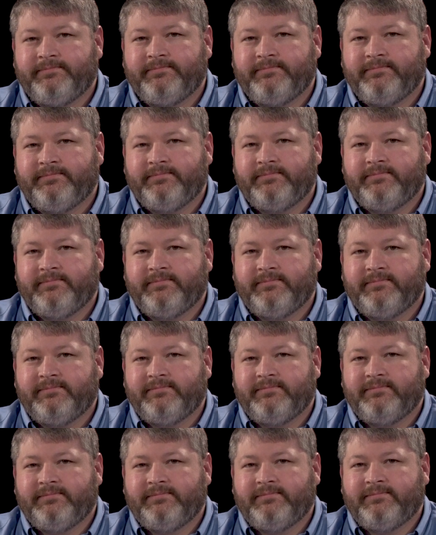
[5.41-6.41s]

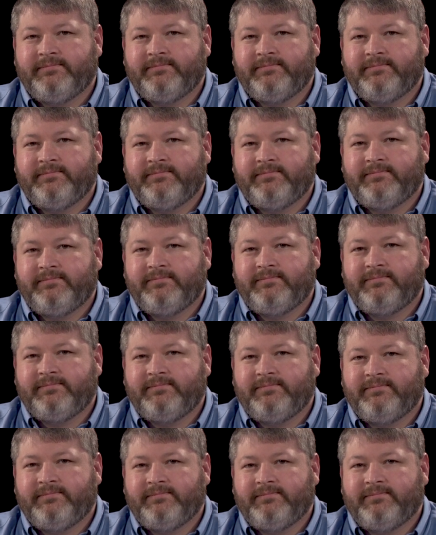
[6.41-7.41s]

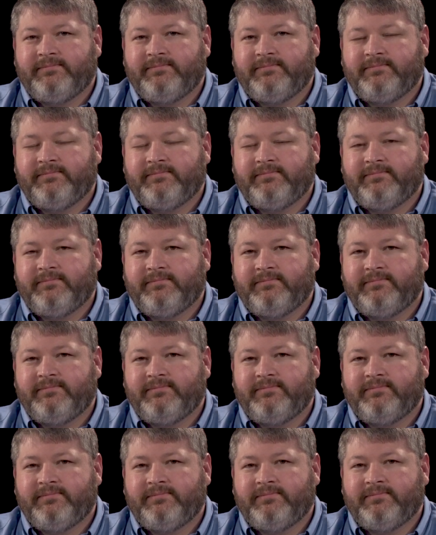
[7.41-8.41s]

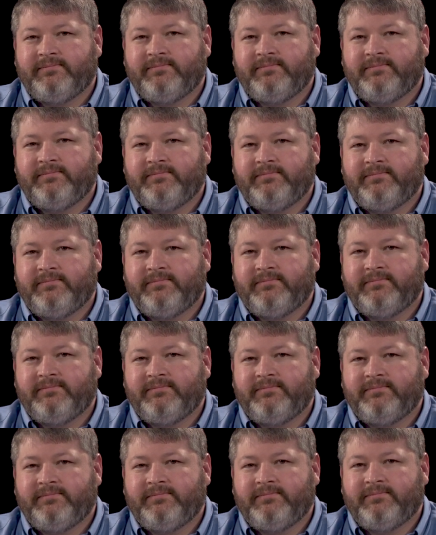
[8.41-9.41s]

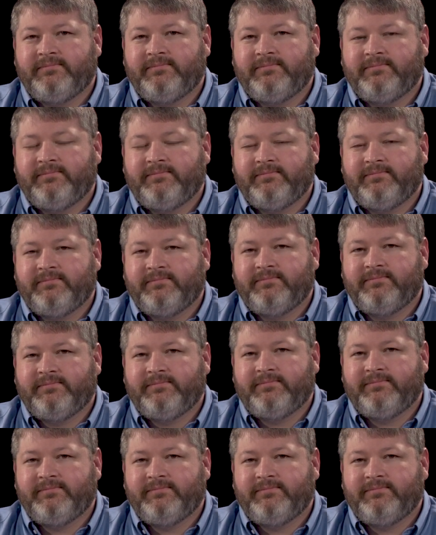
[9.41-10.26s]
(silent)